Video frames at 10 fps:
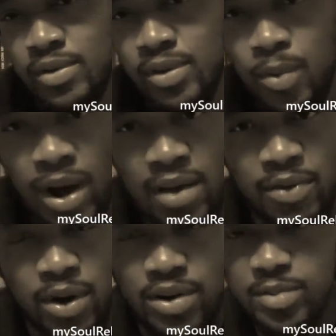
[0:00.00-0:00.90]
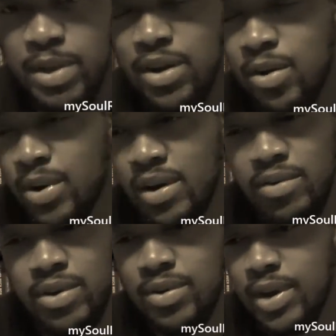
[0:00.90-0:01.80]
wife or husband or
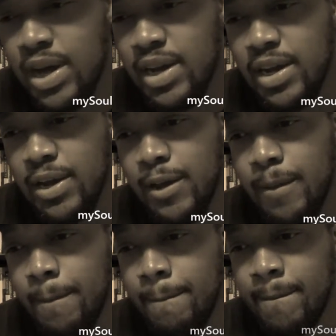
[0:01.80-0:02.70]
whatever, and